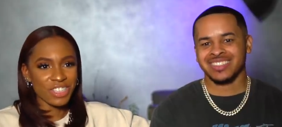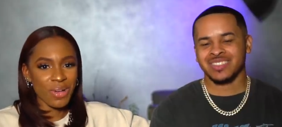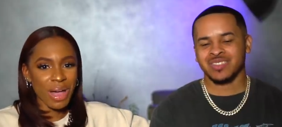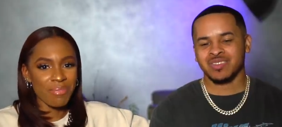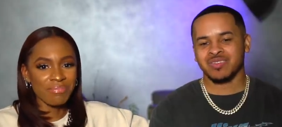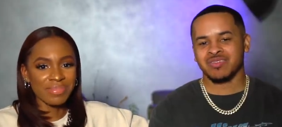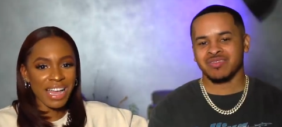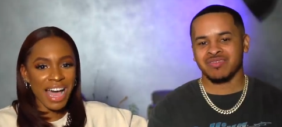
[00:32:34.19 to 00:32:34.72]
Speaker 1: so
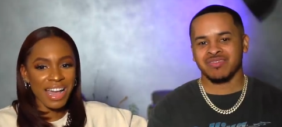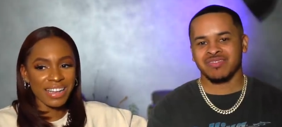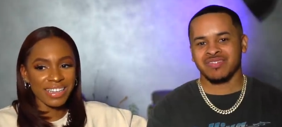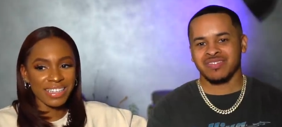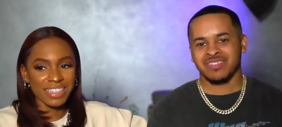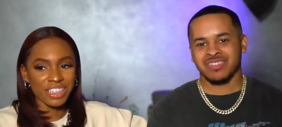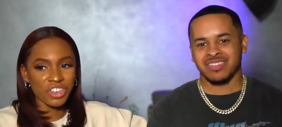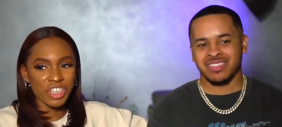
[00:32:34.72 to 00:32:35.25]
I'm not
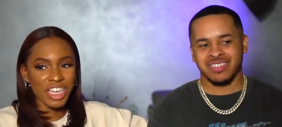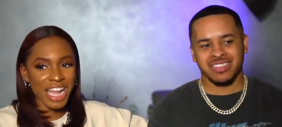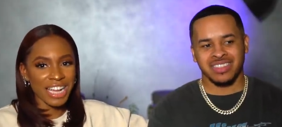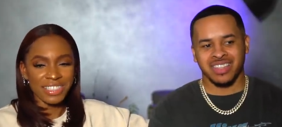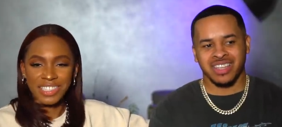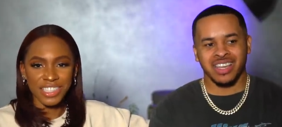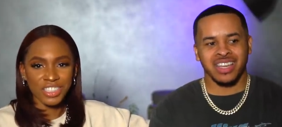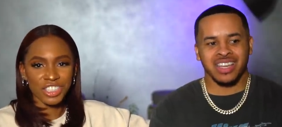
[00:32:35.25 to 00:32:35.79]
gonna
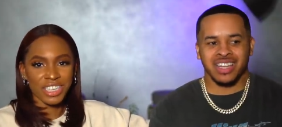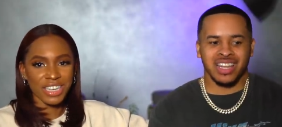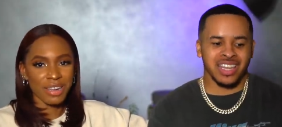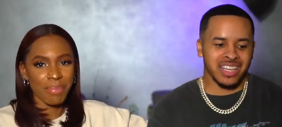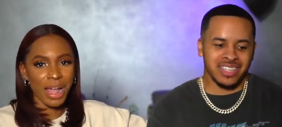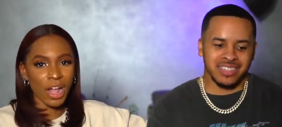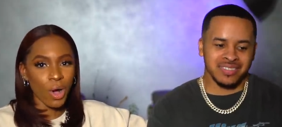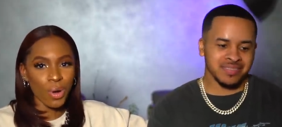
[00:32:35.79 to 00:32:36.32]
create tension yeah, like,
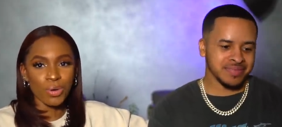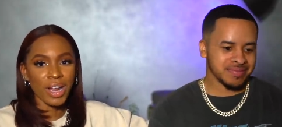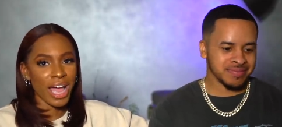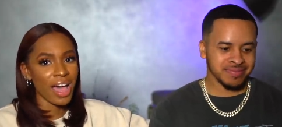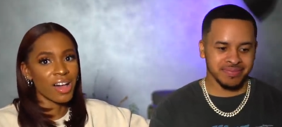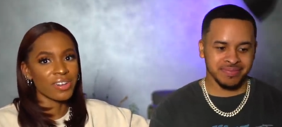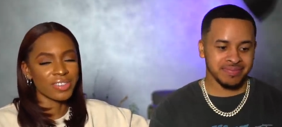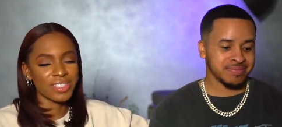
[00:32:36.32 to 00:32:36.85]
in my own
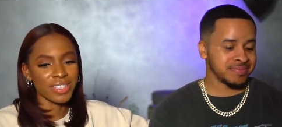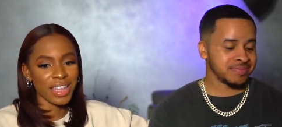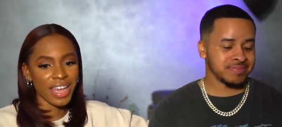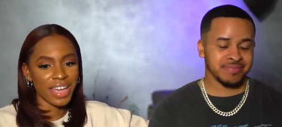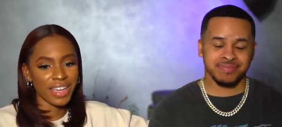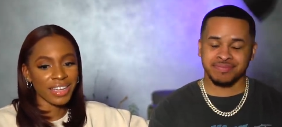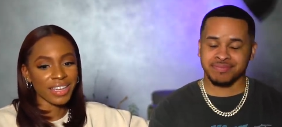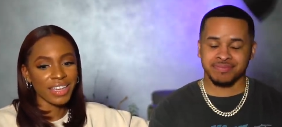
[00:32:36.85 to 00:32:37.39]
house.
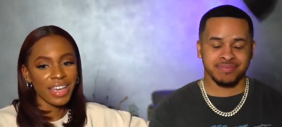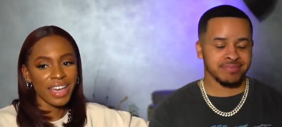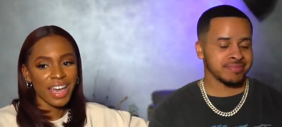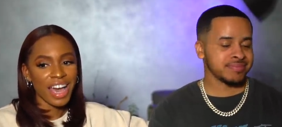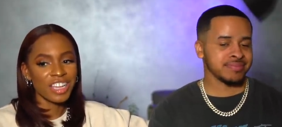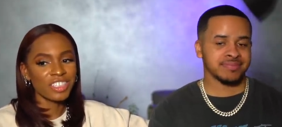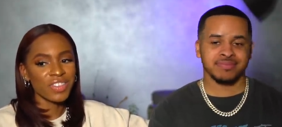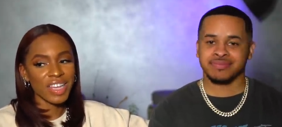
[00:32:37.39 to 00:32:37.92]
Like
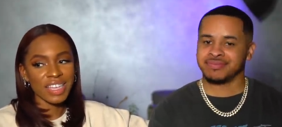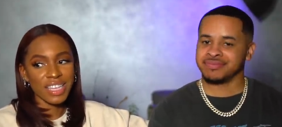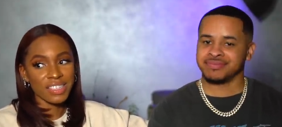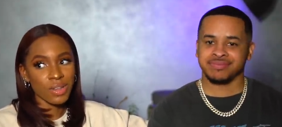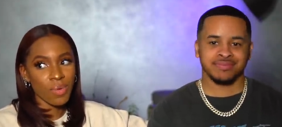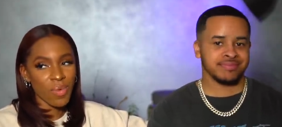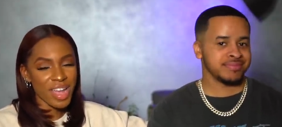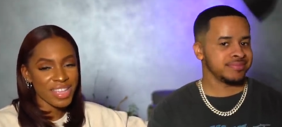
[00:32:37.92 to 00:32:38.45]
I just feel like
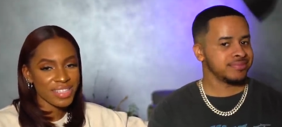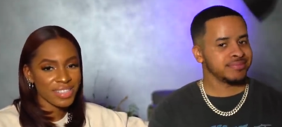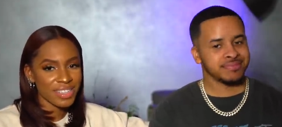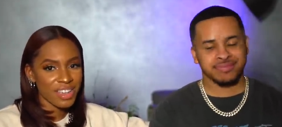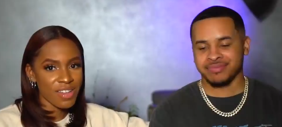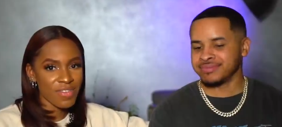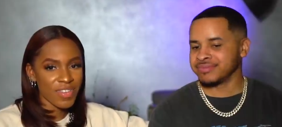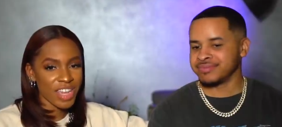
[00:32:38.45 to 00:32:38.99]
that's a waste
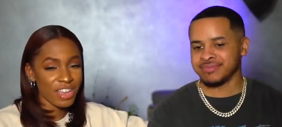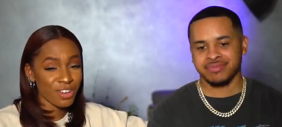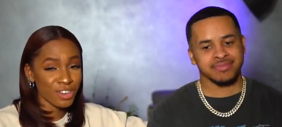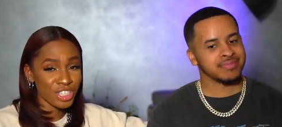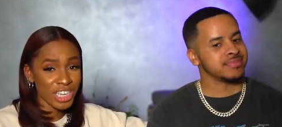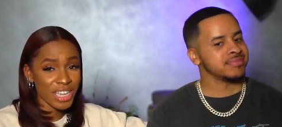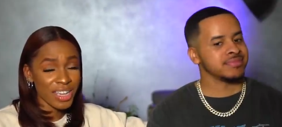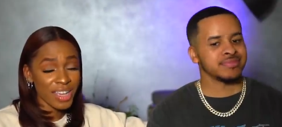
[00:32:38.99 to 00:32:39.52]
of
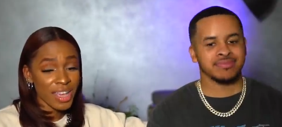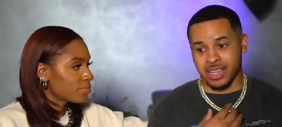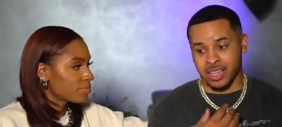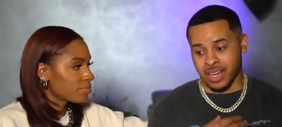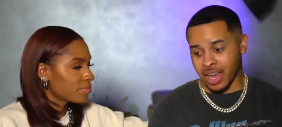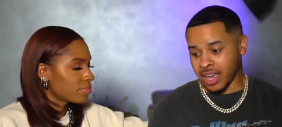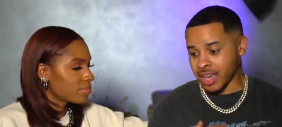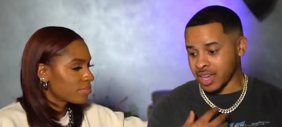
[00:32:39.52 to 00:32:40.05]
energy.
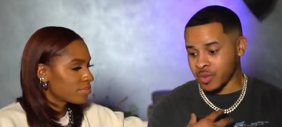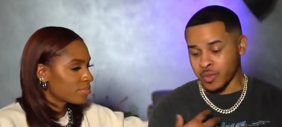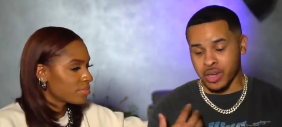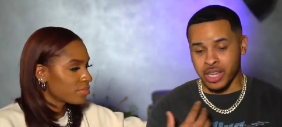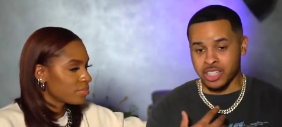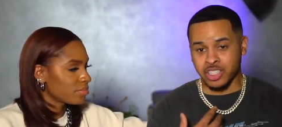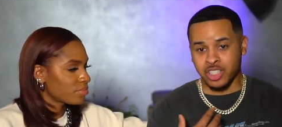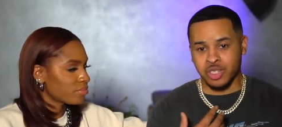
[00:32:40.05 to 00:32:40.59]
Speaker 2: Like in
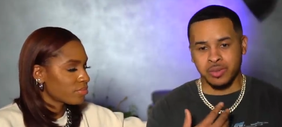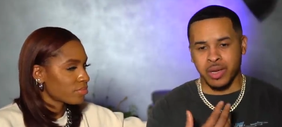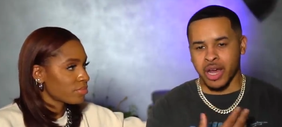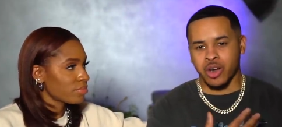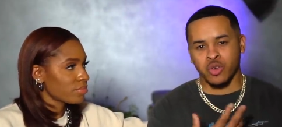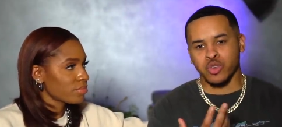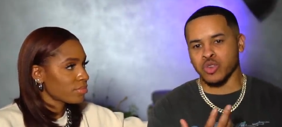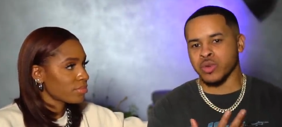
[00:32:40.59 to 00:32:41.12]
relationship,
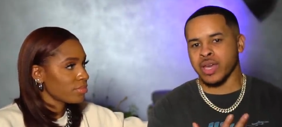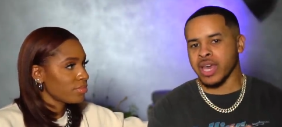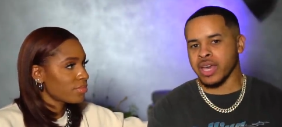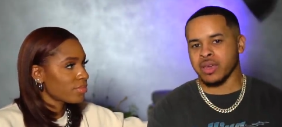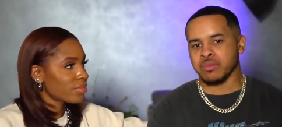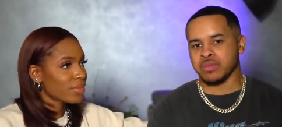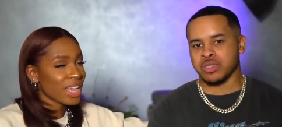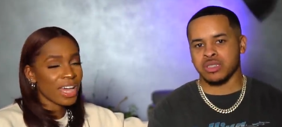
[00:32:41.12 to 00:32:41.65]
I don't do
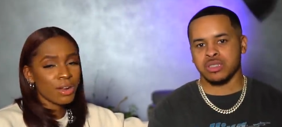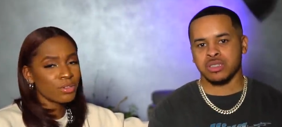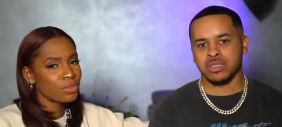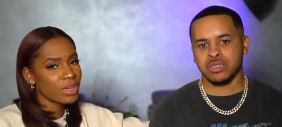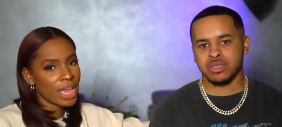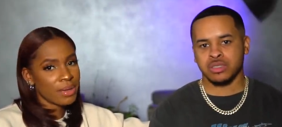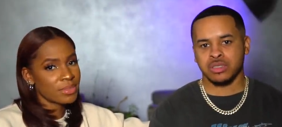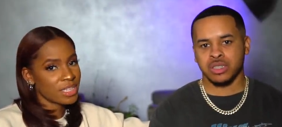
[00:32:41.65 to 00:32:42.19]
games.
Speaker 1: I don't
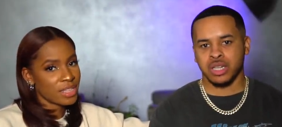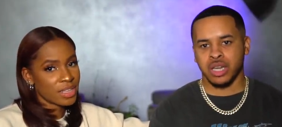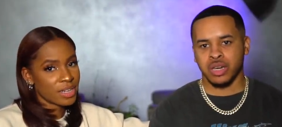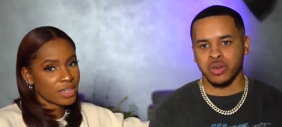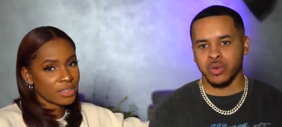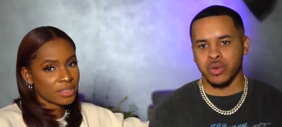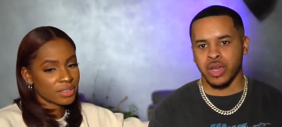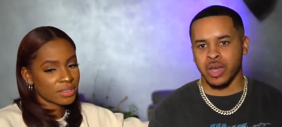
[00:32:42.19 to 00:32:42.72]
do games either. I
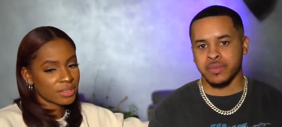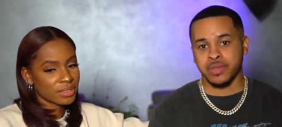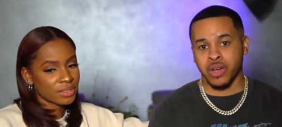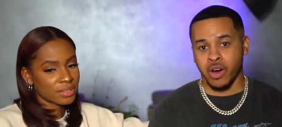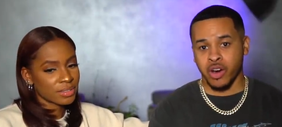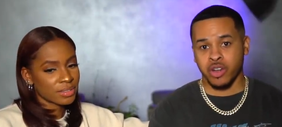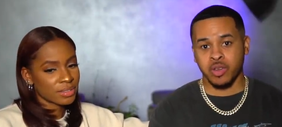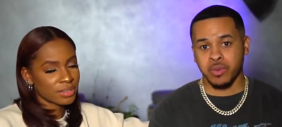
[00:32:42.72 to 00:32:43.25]
don't do
Speaker 2: games.
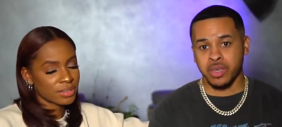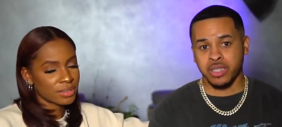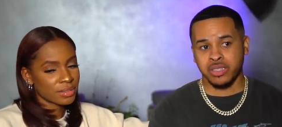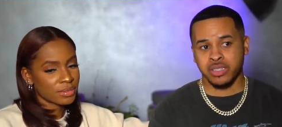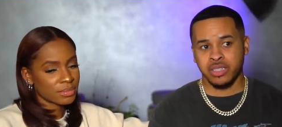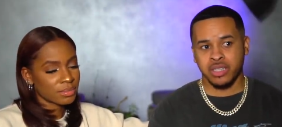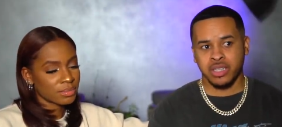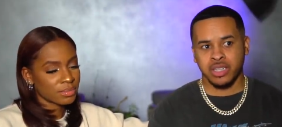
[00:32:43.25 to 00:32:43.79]

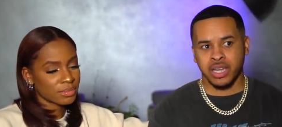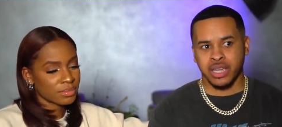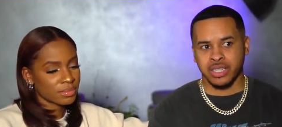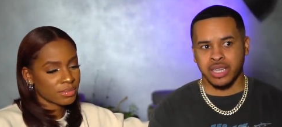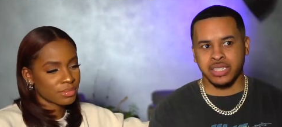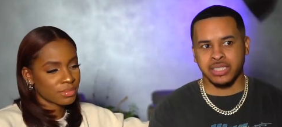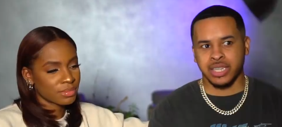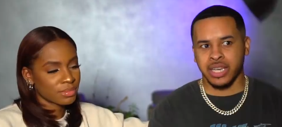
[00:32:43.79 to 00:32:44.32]
Arguments,
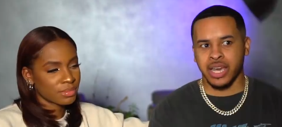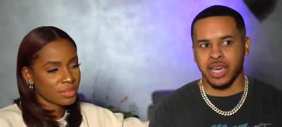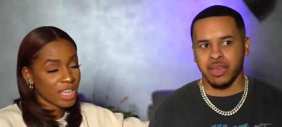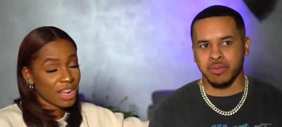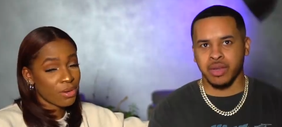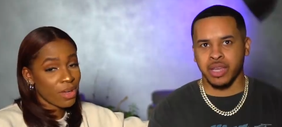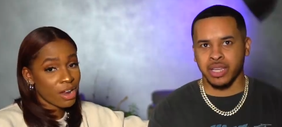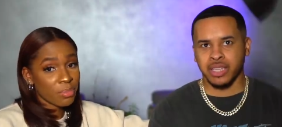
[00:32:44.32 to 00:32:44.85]
like that's a game.
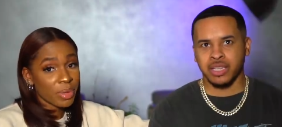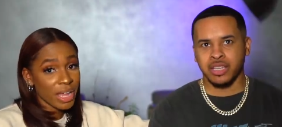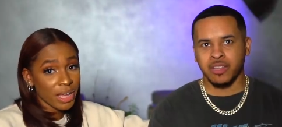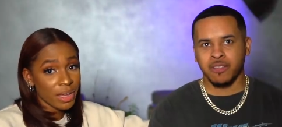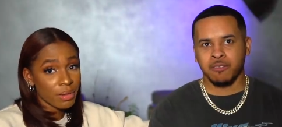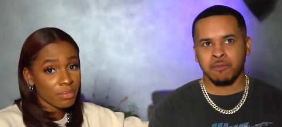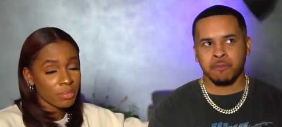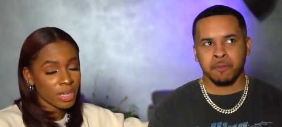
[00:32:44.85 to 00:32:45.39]
I don't like, know how to
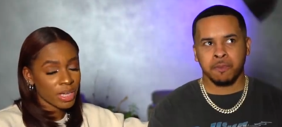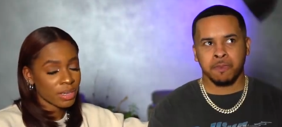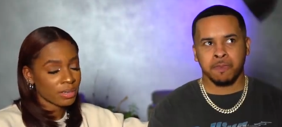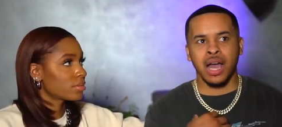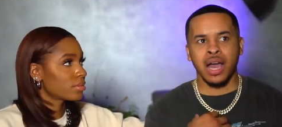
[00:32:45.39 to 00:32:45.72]
Speaker 1: play them, but